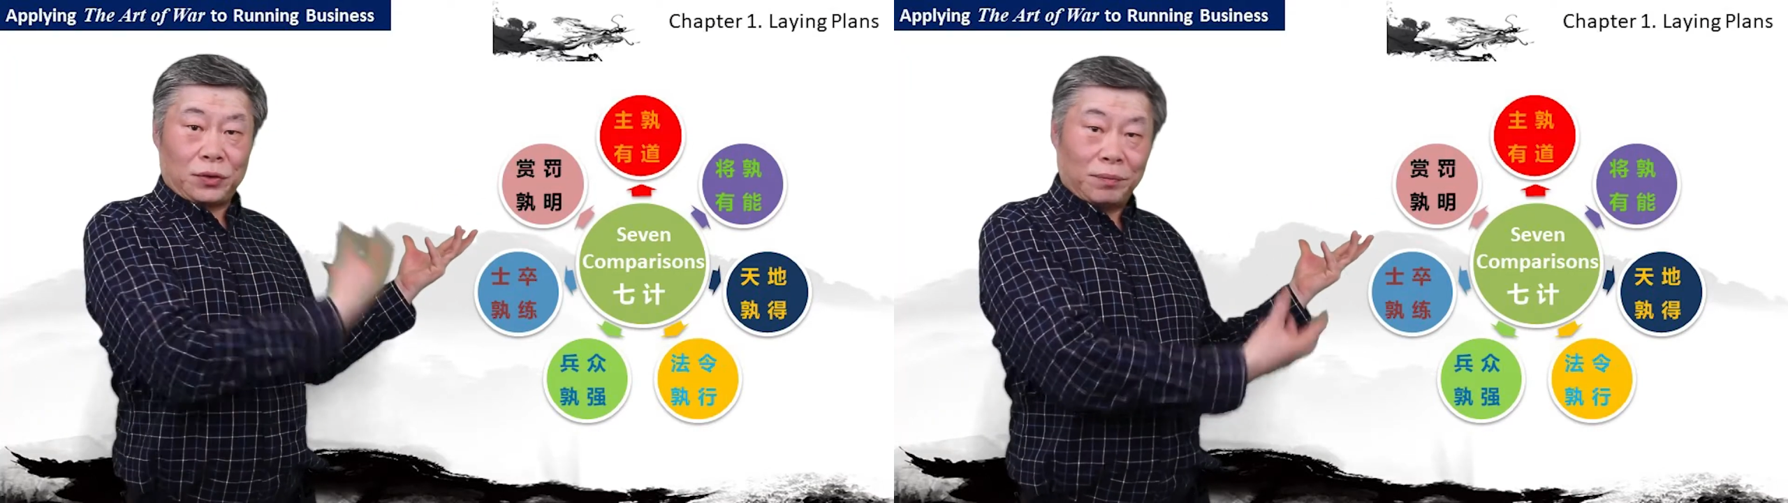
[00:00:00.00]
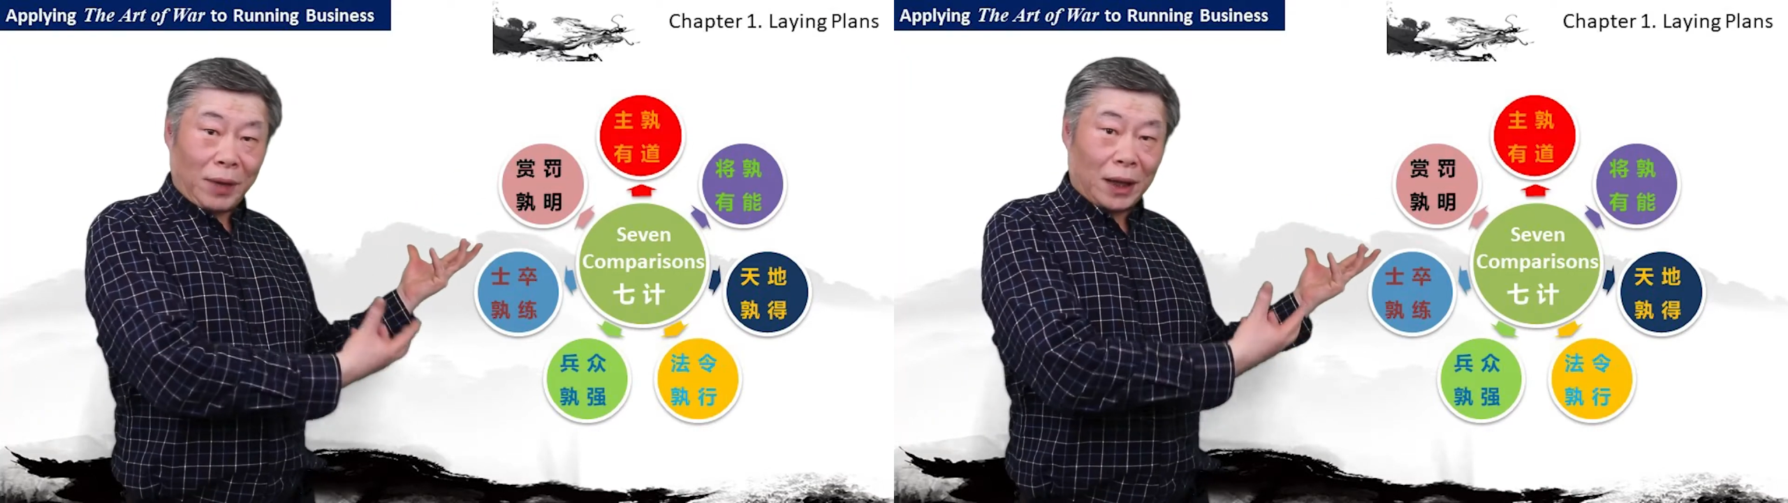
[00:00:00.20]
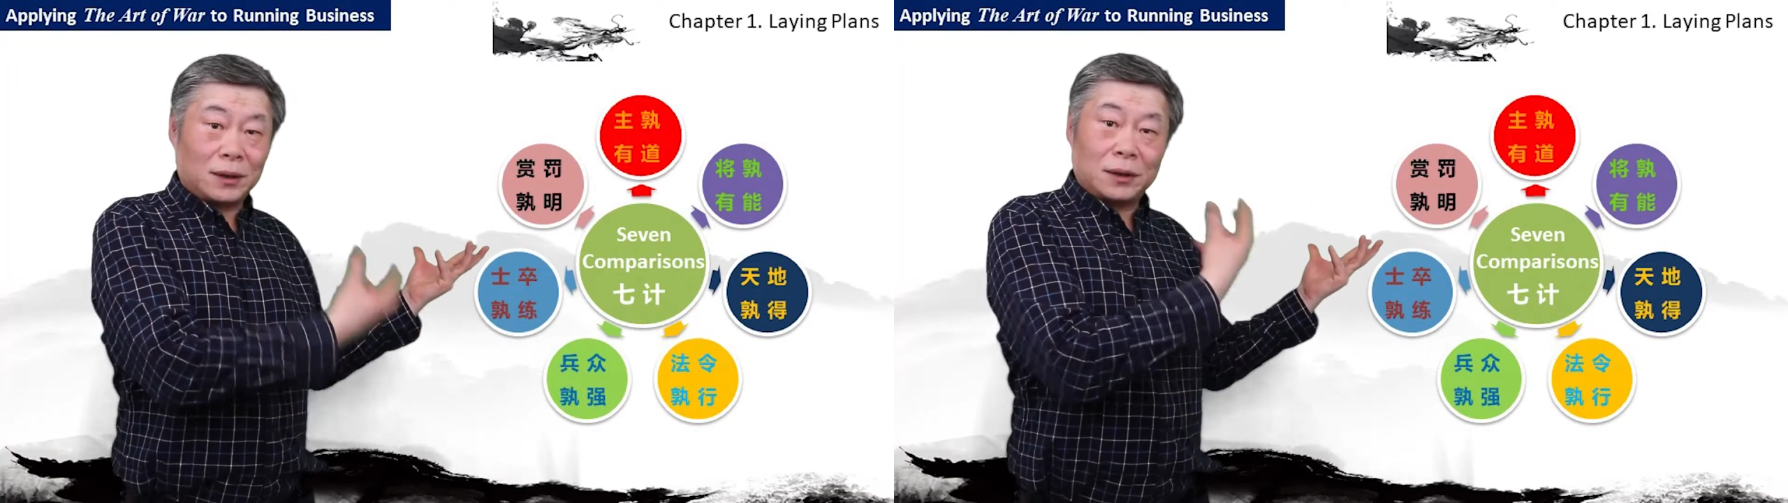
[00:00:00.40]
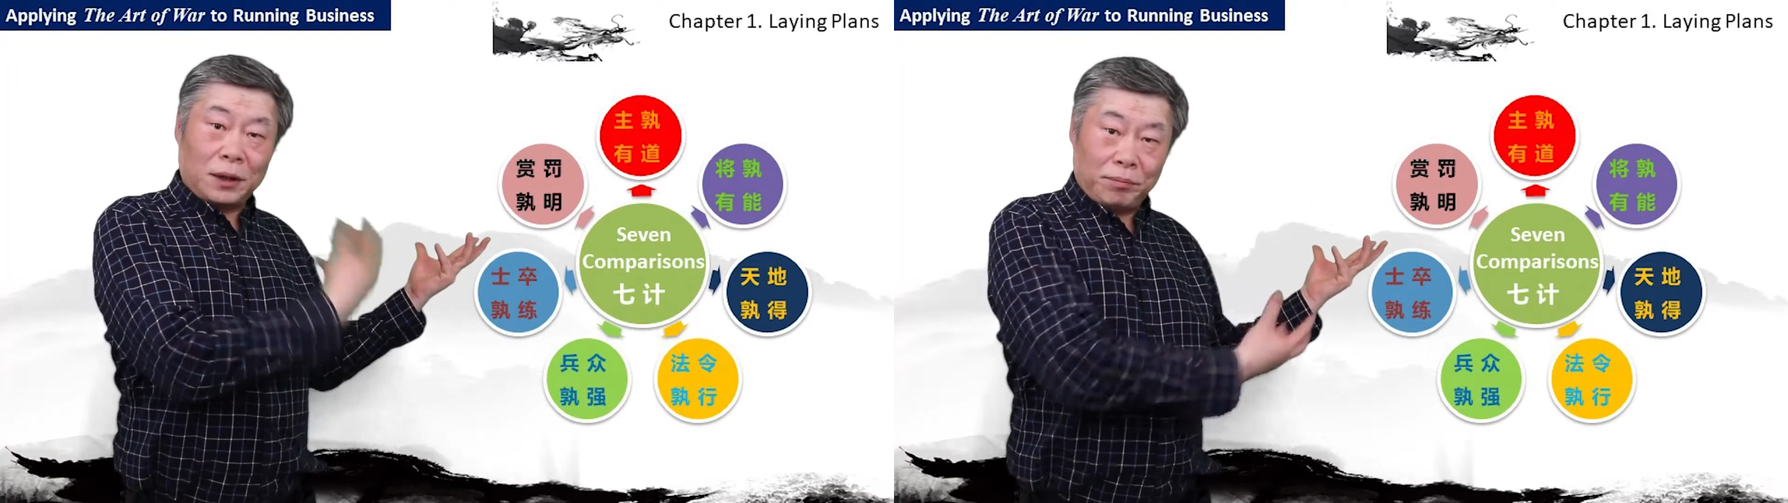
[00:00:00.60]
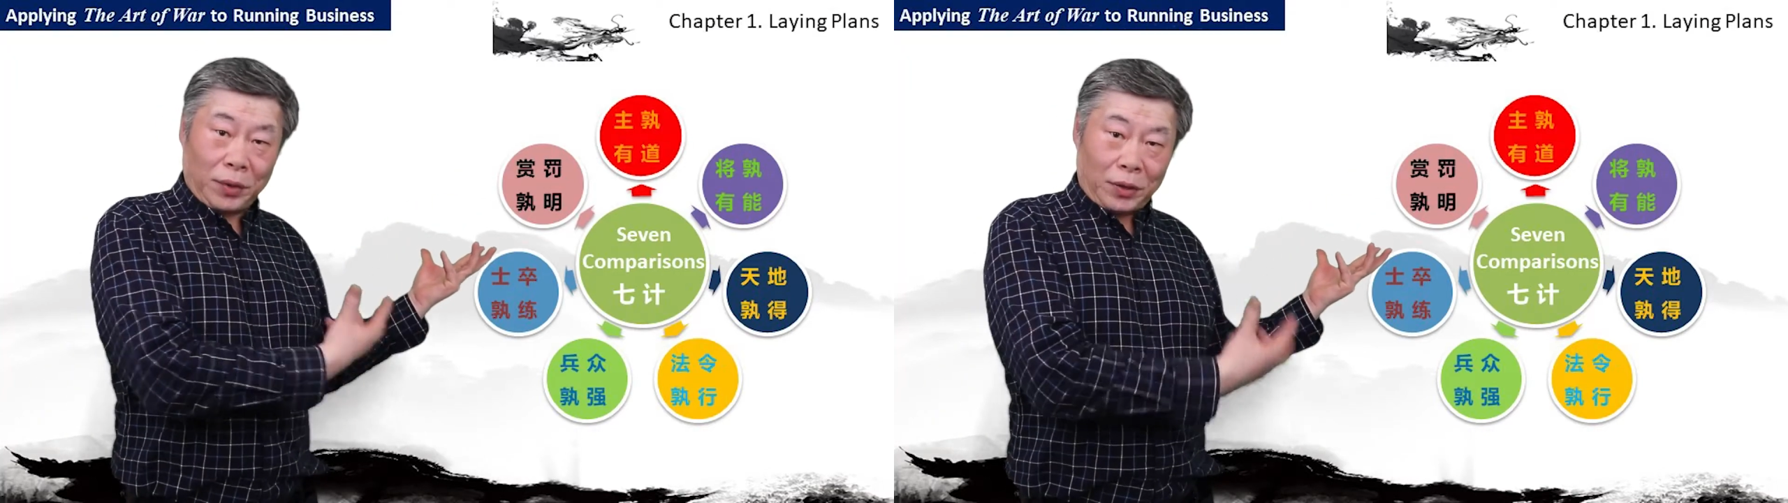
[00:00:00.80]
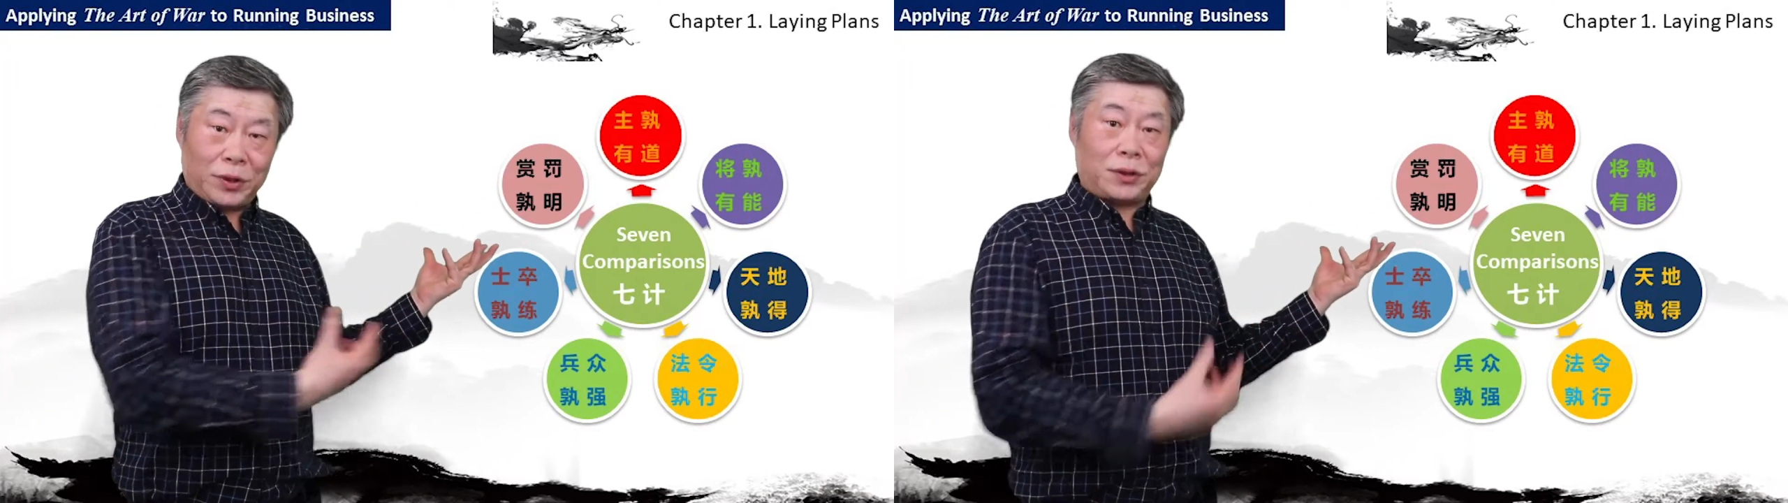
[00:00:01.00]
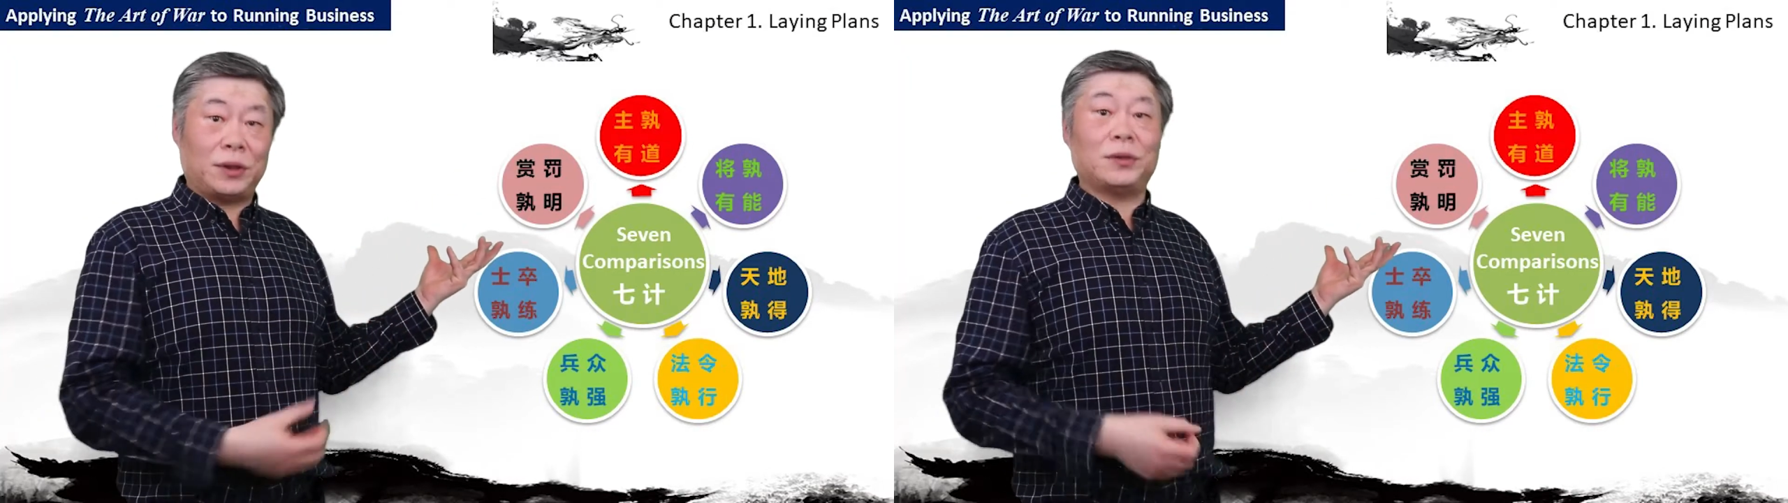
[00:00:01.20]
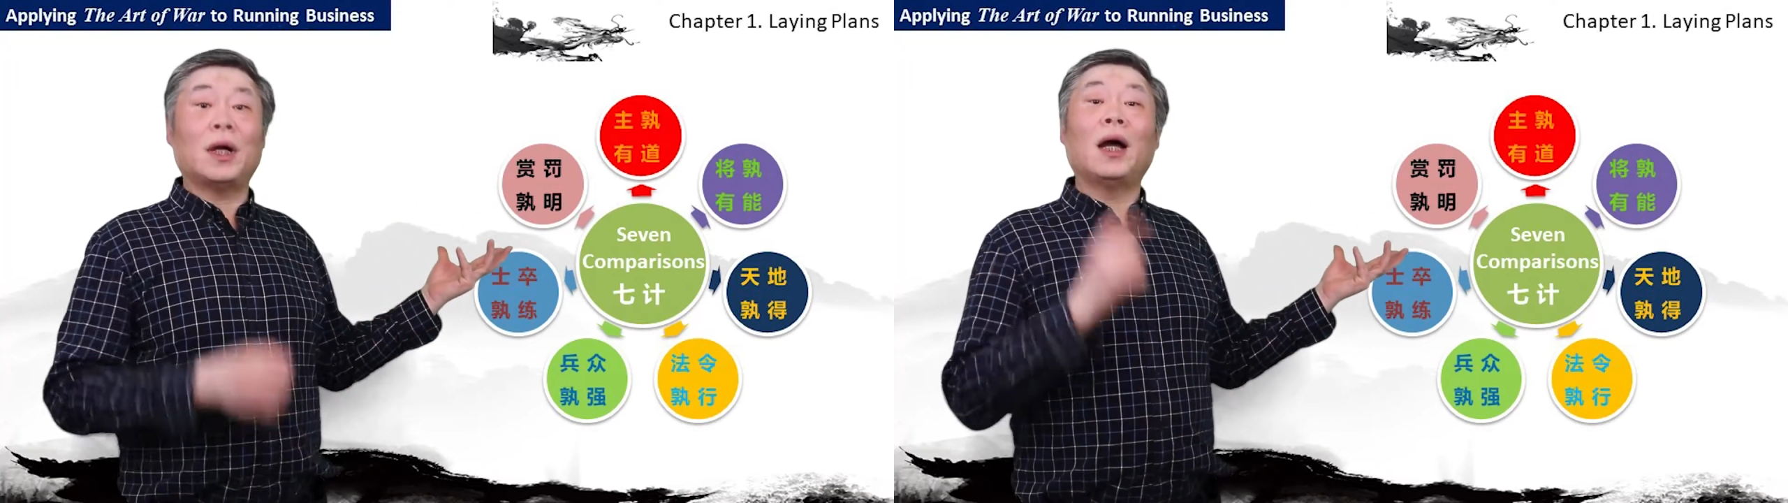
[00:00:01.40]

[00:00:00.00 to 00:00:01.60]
to make comparisons.